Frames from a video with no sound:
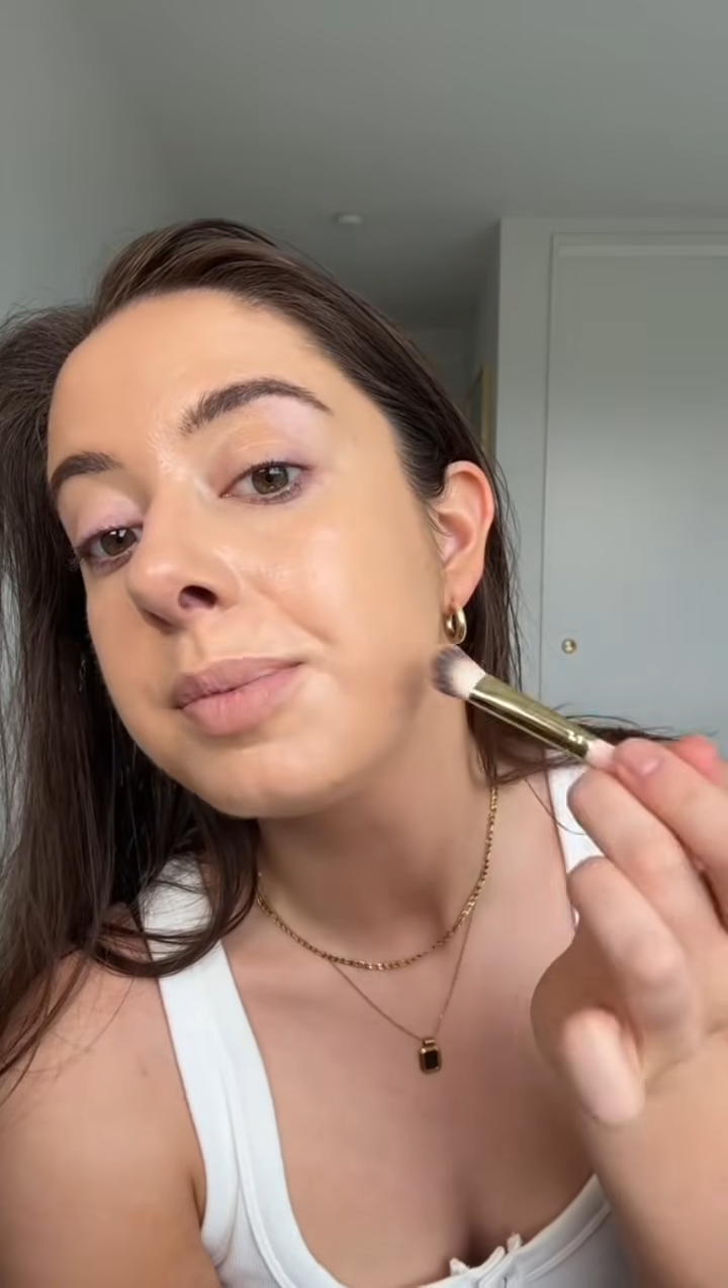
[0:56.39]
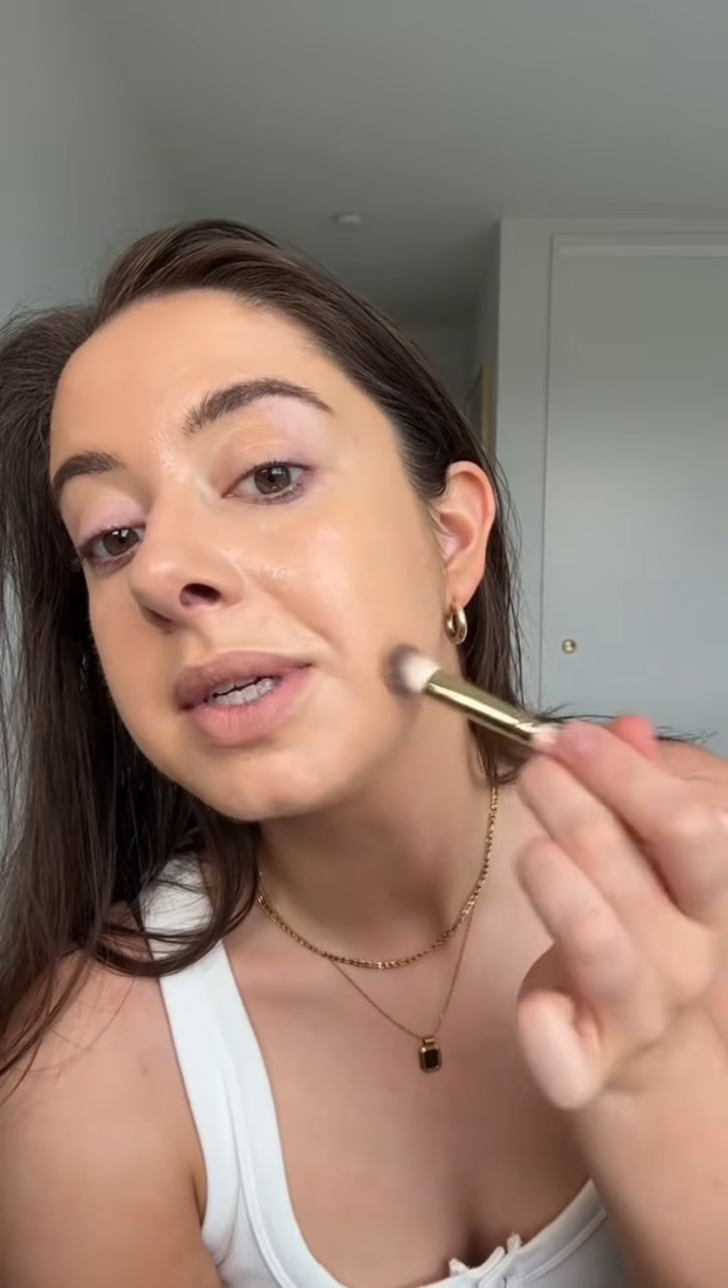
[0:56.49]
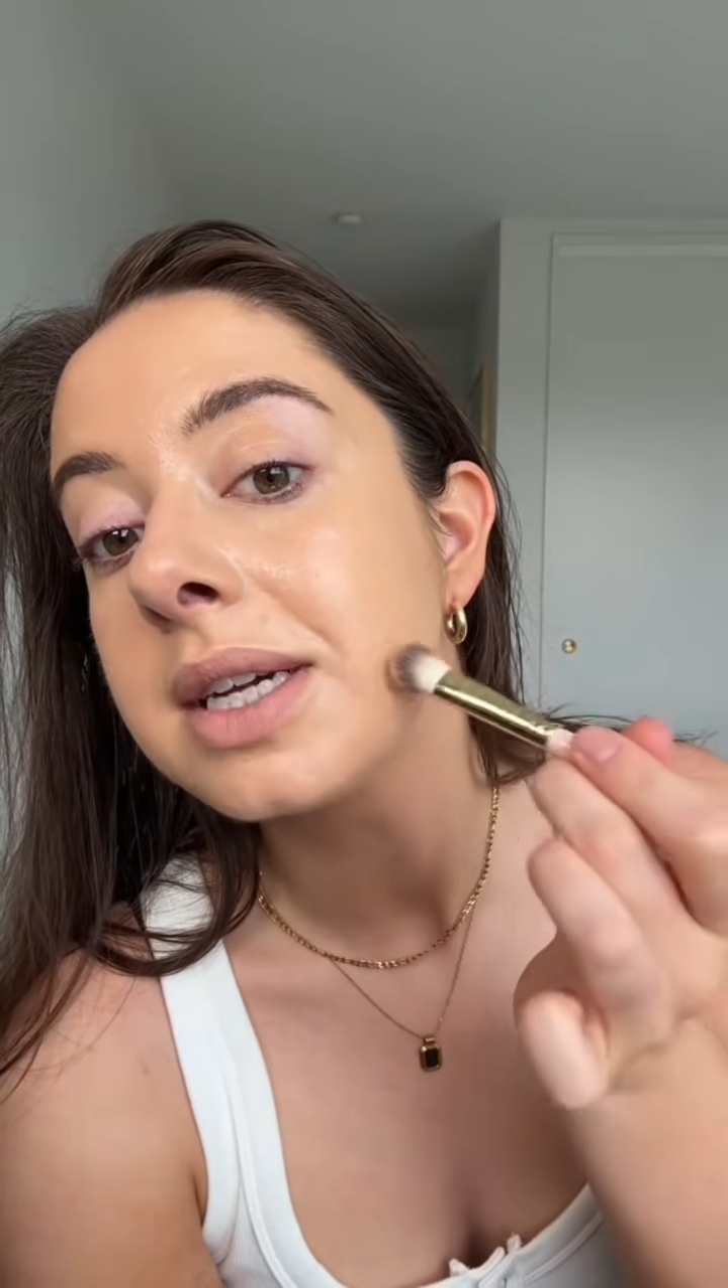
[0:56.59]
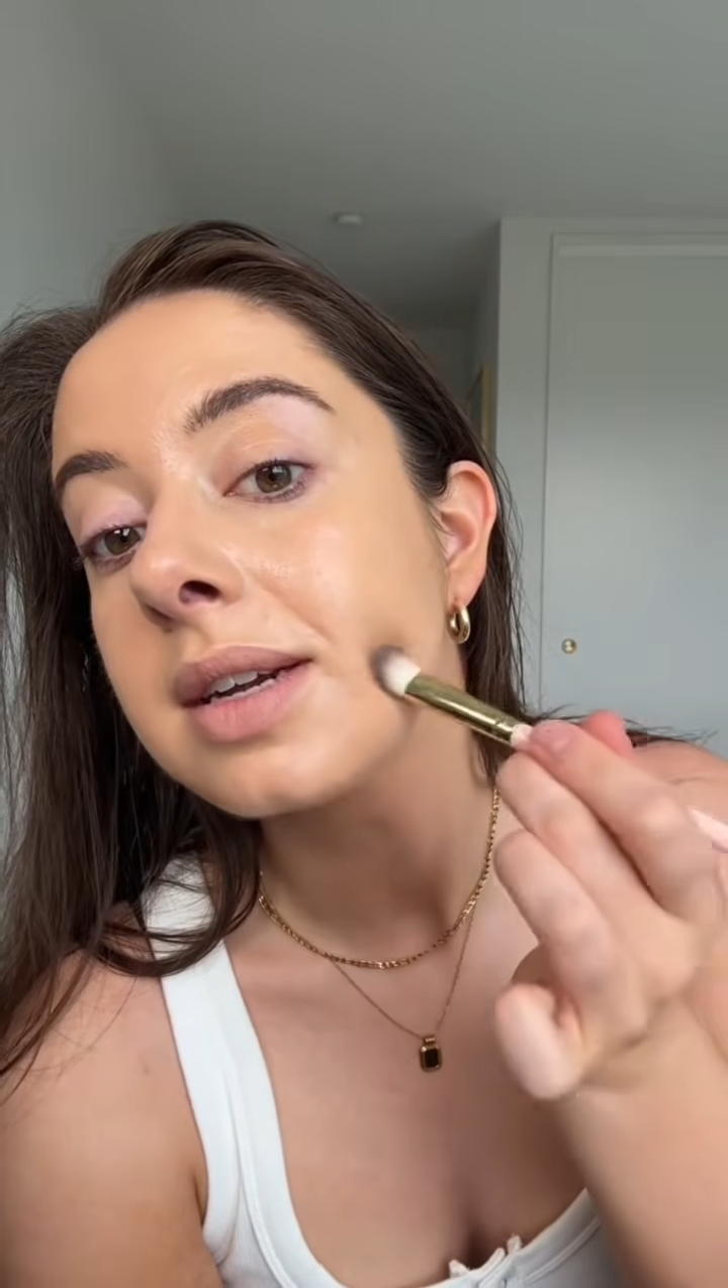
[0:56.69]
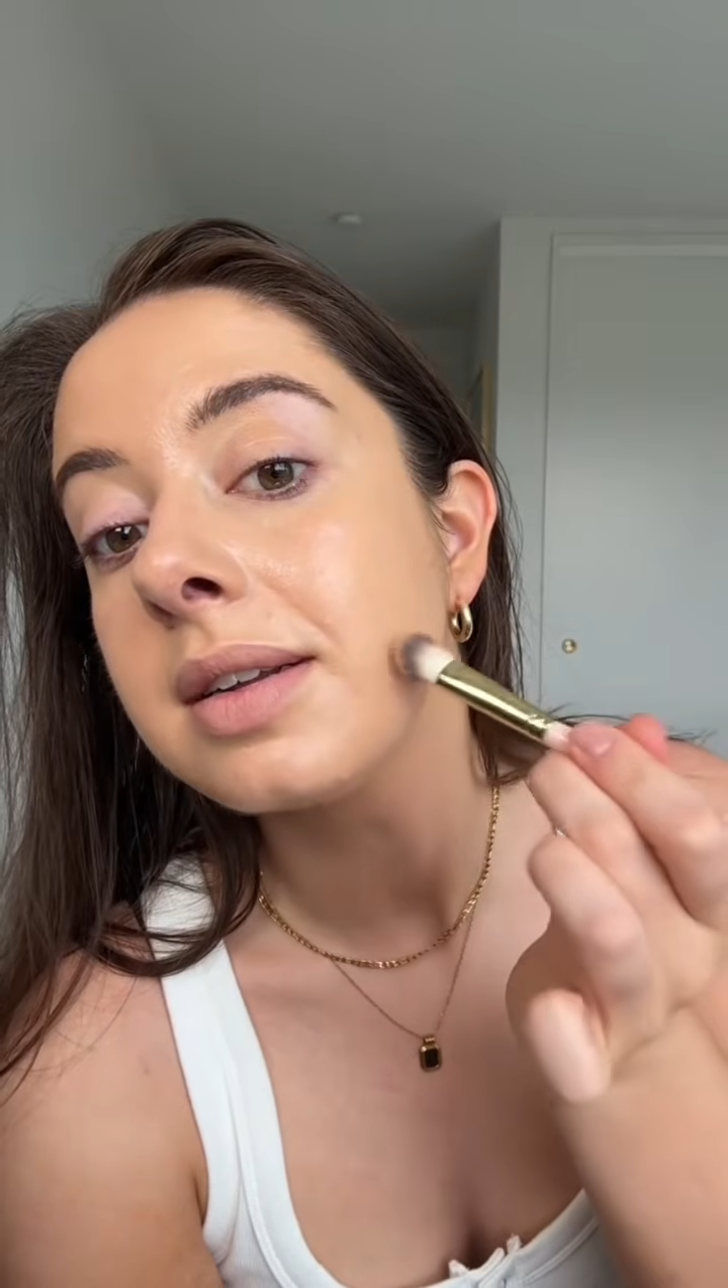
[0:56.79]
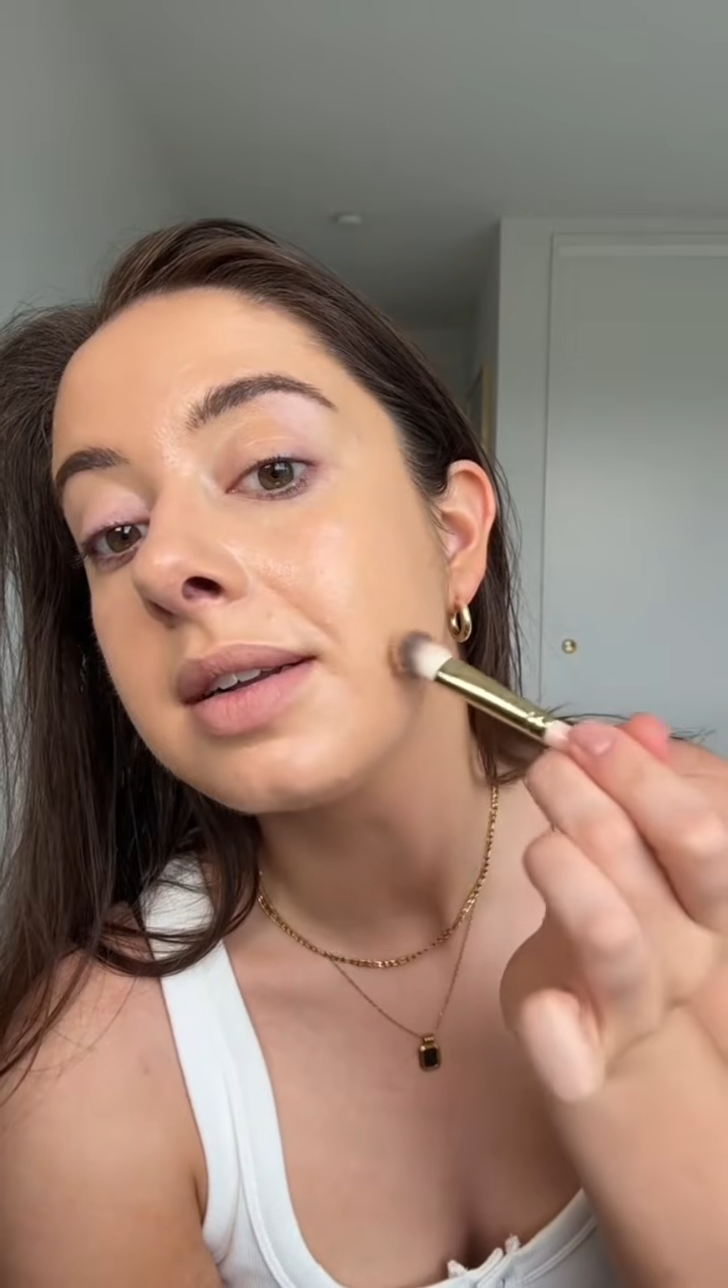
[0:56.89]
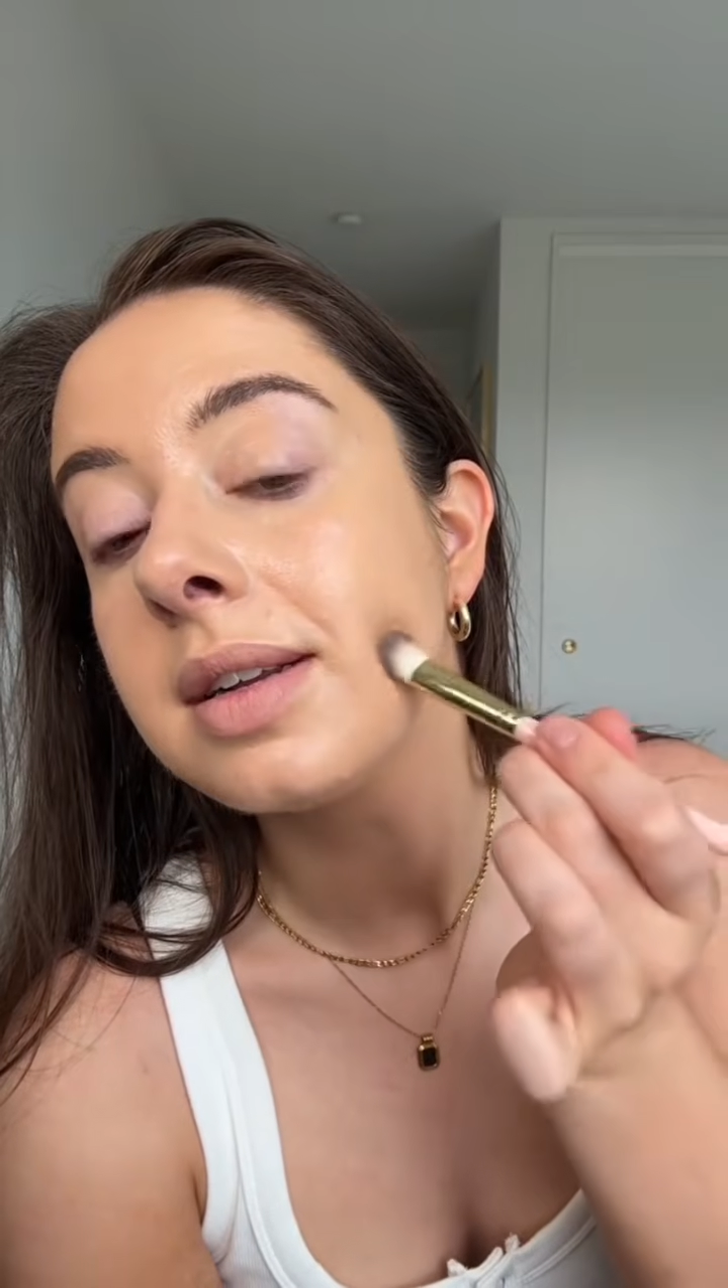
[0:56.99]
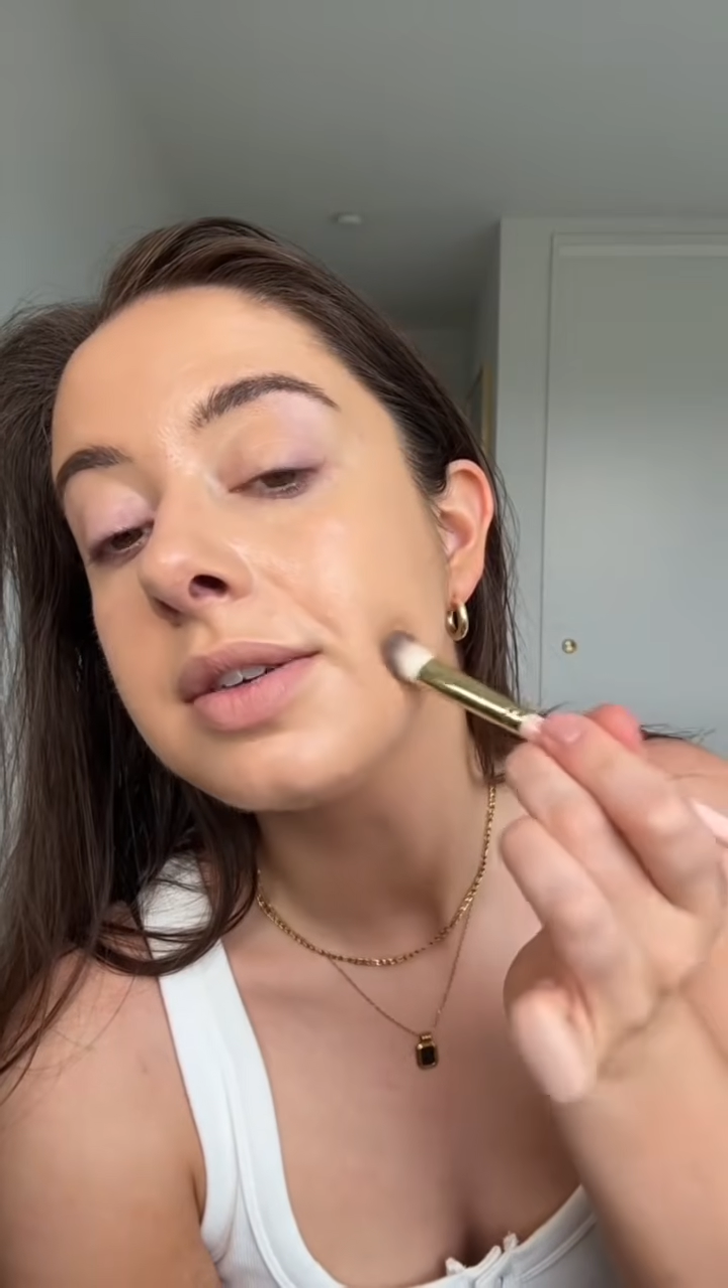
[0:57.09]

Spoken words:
particularly